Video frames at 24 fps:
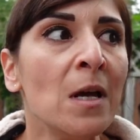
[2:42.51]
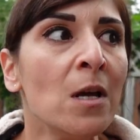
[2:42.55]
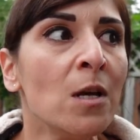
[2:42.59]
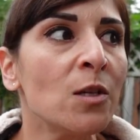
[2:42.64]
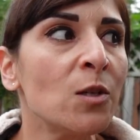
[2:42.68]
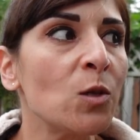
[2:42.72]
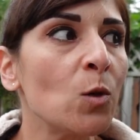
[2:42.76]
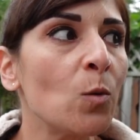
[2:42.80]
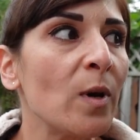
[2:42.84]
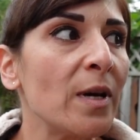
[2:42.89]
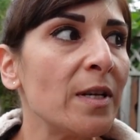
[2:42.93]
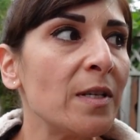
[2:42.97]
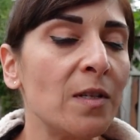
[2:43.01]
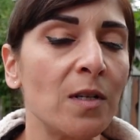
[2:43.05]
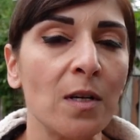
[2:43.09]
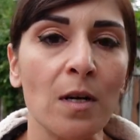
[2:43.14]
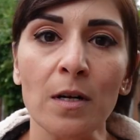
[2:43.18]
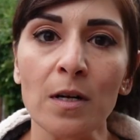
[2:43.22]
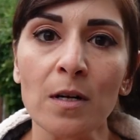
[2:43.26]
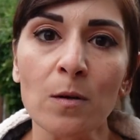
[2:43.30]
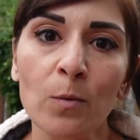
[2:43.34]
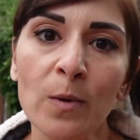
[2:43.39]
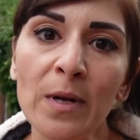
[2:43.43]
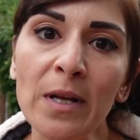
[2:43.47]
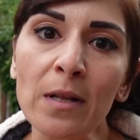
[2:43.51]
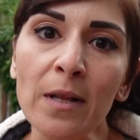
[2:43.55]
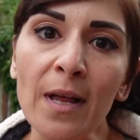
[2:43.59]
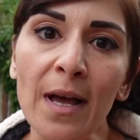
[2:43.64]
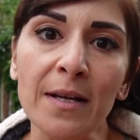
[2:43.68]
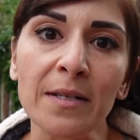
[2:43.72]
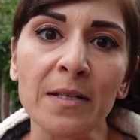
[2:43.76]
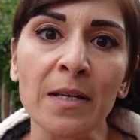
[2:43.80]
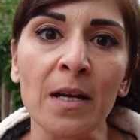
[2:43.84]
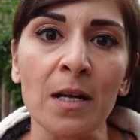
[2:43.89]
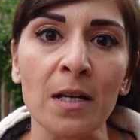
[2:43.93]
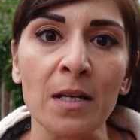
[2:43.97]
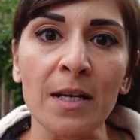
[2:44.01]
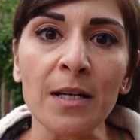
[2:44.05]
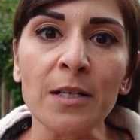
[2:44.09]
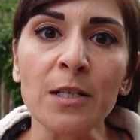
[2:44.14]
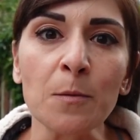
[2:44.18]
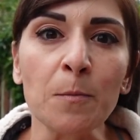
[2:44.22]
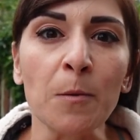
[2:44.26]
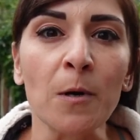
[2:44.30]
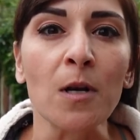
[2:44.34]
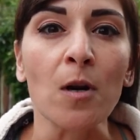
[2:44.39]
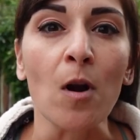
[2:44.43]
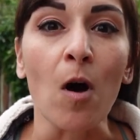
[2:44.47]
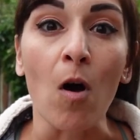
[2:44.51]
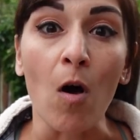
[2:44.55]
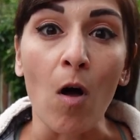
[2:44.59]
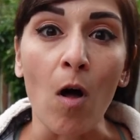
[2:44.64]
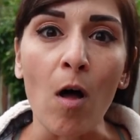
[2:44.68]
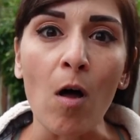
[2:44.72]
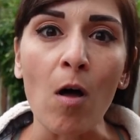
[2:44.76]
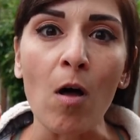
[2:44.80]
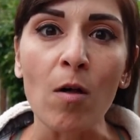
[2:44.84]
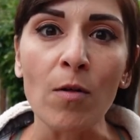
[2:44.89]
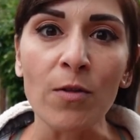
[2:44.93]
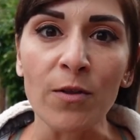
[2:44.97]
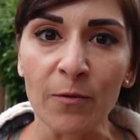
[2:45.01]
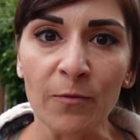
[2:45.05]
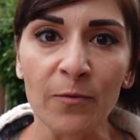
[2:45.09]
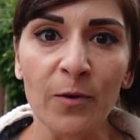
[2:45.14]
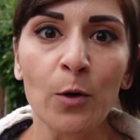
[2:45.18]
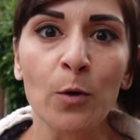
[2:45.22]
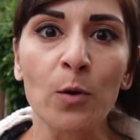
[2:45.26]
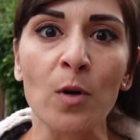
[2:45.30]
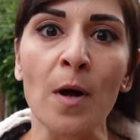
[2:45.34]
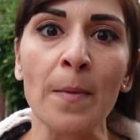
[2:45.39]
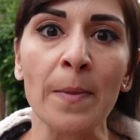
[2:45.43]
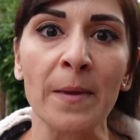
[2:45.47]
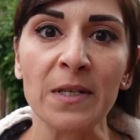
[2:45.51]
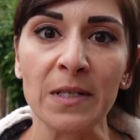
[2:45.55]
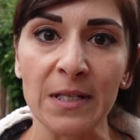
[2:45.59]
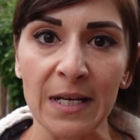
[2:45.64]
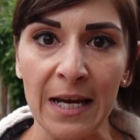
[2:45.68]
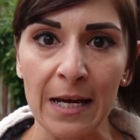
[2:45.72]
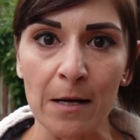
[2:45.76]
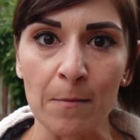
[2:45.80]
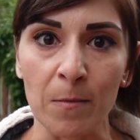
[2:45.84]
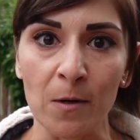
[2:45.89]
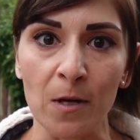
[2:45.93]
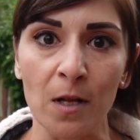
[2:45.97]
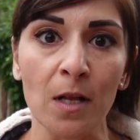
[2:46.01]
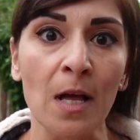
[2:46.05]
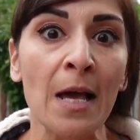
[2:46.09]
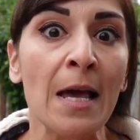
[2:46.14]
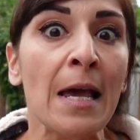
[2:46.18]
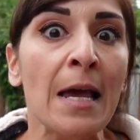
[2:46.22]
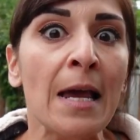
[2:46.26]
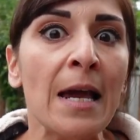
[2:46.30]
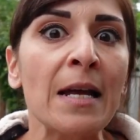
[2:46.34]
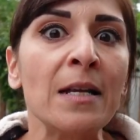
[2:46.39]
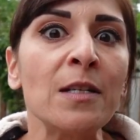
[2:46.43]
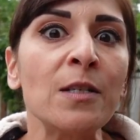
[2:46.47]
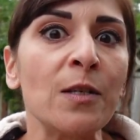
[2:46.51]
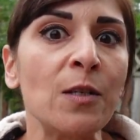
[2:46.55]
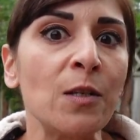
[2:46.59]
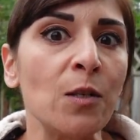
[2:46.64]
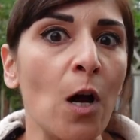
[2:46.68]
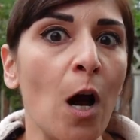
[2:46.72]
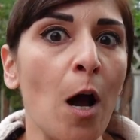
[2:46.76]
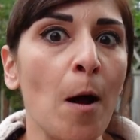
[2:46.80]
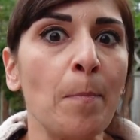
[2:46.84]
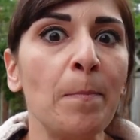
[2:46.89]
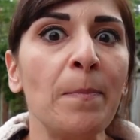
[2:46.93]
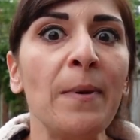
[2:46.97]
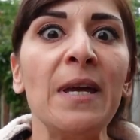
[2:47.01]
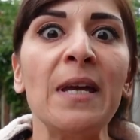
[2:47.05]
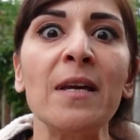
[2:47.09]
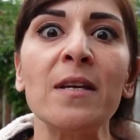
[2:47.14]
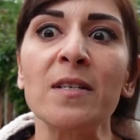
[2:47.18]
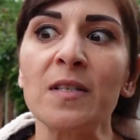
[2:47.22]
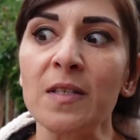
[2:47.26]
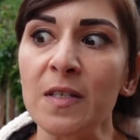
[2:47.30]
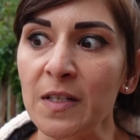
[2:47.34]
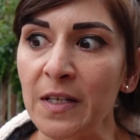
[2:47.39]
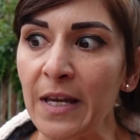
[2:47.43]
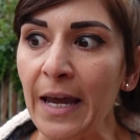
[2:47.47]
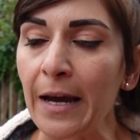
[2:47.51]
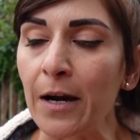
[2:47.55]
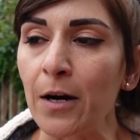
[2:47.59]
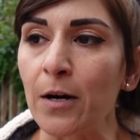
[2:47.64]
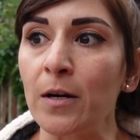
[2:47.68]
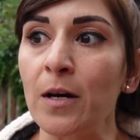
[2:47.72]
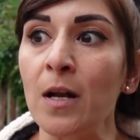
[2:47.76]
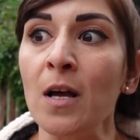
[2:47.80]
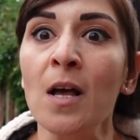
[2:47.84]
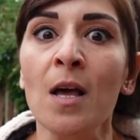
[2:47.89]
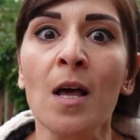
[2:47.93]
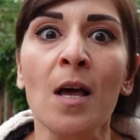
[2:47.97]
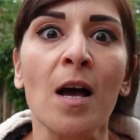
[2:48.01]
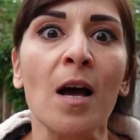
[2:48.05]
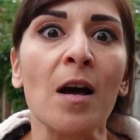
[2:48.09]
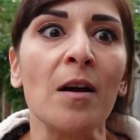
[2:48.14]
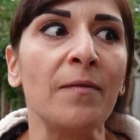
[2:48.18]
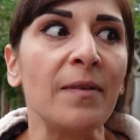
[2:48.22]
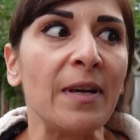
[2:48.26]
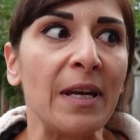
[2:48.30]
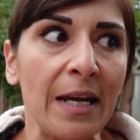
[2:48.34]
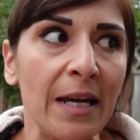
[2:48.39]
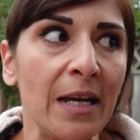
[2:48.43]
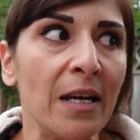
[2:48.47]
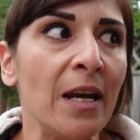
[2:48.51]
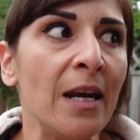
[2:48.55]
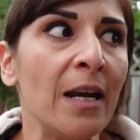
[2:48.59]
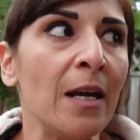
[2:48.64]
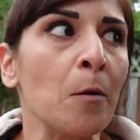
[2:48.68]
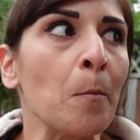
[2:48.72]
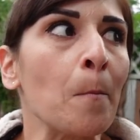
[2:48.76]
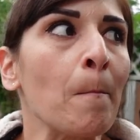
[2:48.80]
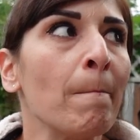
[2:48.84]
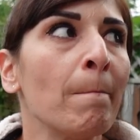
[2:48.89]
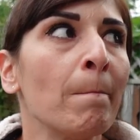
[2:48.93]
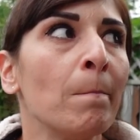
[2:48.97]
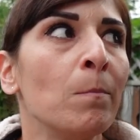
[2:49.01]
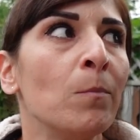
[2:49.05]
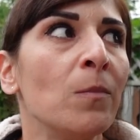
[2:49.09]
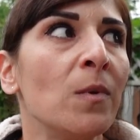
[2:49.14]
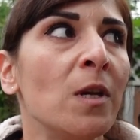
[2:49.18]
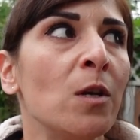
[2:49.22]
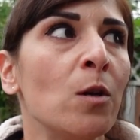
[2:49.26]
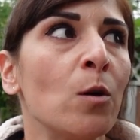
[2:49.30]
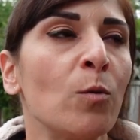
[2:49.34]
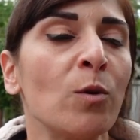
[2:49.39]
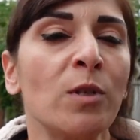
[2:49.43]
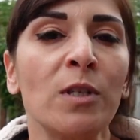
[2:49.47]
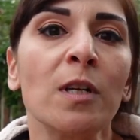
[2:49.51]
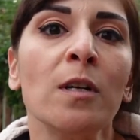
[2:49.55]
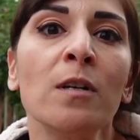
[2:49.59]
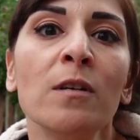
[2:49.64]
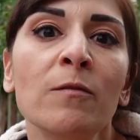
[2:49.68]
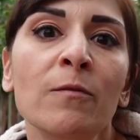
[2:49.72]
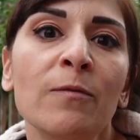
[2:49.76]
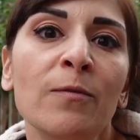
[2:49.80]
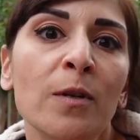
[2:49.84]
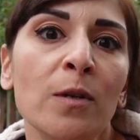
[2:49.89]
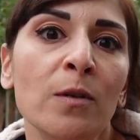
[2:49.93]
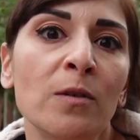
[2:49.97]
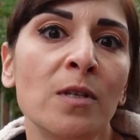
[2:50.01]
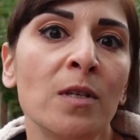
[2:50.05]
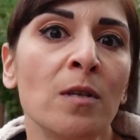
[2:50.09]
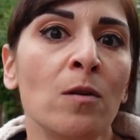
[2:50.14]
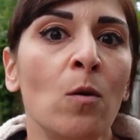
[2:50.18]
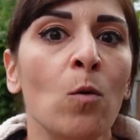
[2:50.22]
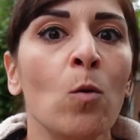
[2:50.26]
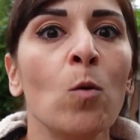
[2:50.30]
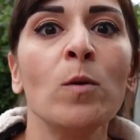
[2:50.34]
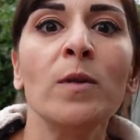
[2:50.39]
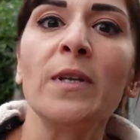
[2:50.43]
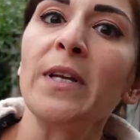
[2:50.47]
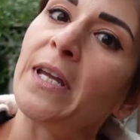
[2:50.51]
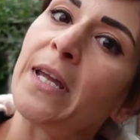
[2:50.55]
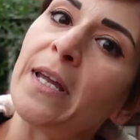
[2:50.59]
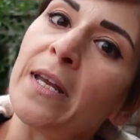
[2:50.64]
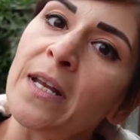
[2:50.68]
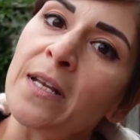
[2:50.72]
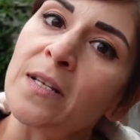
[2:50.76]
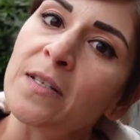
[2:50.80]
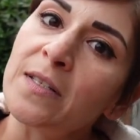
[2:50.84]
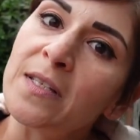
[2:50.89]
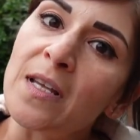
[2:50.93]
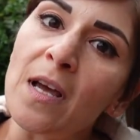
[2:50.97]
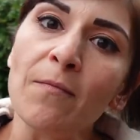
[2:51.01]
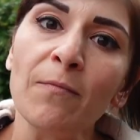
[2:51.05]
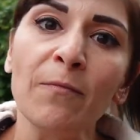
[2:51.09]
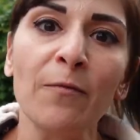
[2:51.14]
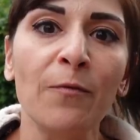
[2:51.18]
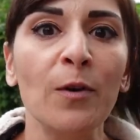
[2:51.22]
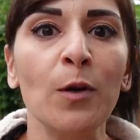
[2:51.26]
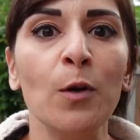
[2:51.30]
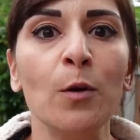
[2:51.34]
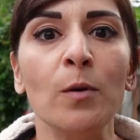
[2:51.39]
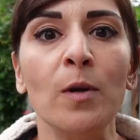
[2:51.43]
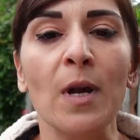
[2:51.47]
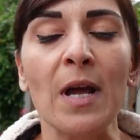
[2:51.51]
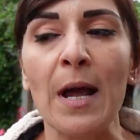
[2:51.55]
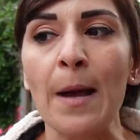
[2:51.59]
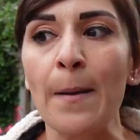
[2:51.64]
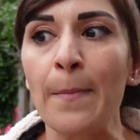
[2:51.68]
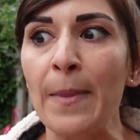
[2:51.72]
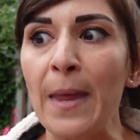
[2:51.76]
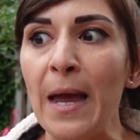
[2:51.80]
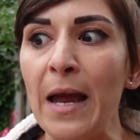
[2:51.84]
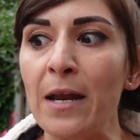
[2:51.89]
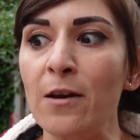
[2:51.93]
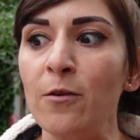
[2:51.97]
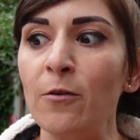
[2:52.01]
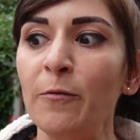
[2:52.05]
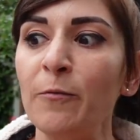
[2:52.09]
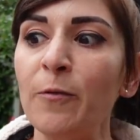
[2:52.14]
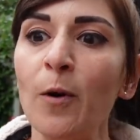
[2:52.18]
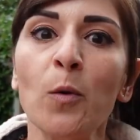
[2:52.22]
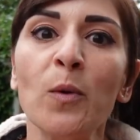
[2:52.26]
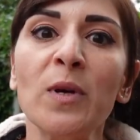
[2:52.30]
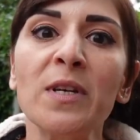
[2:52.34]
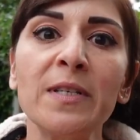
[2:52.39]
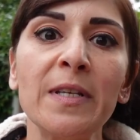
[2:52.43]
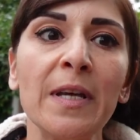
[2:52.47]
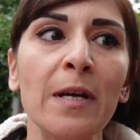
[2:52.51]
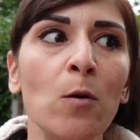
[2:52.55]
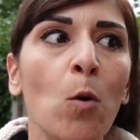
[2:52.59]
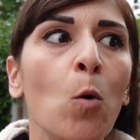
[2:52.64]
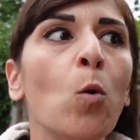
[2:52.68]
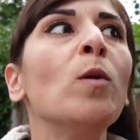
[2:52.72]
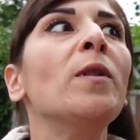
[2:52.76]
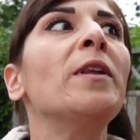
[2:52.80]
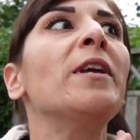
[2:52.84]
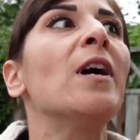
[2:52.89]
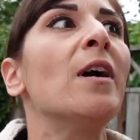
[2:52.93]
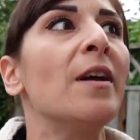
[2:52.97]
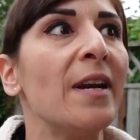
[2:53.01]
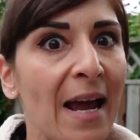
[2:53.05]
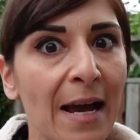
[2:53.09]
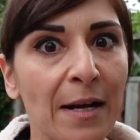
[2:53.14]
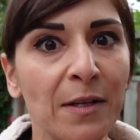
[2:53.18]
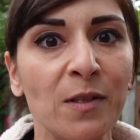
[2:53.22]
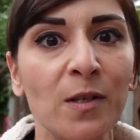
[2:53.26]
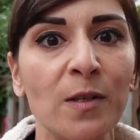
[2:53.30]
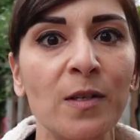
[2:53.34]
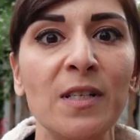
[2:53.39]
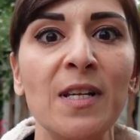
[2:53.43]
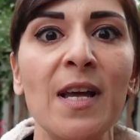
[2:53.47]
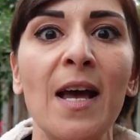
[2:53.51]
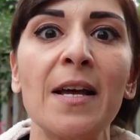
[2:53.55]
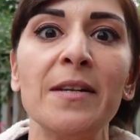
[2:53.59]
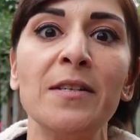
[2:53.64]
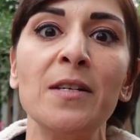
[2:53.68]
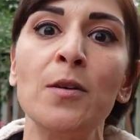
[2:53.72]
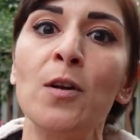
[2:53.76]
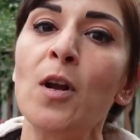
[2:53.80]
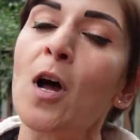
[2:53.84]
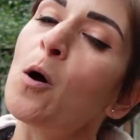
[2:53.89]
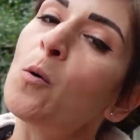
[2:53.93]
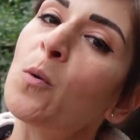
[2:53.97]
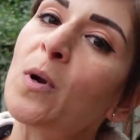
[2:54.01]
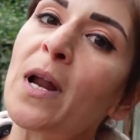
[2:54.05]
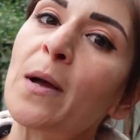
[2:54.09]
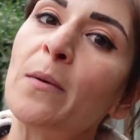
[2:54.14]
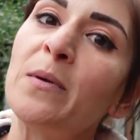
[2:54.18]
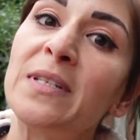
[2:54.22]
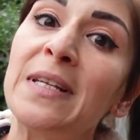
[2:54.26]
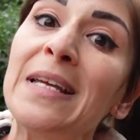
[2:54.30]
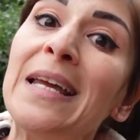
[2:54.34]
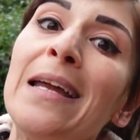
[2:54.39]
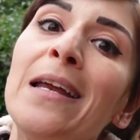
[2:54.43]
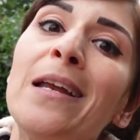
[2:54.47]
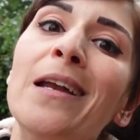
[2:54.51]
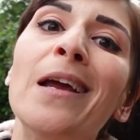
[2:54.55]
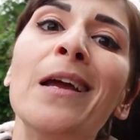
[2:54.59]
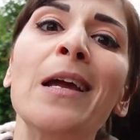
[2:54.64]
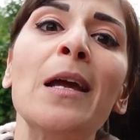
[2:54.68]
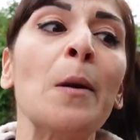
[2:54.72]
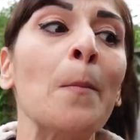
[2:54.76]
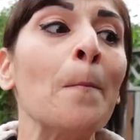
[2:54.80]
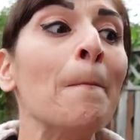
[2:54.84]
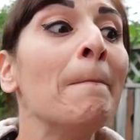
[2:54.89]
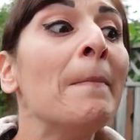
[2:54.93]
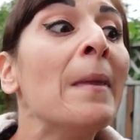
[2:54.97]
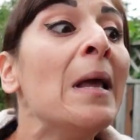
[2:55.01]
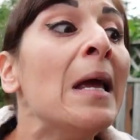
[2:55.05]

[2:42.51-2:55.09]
So I started realizing I need to put all the food on the table and stop being scared of eating, you know, certain foods and only eating some food and then focusing only on exercise and not what I was eating. And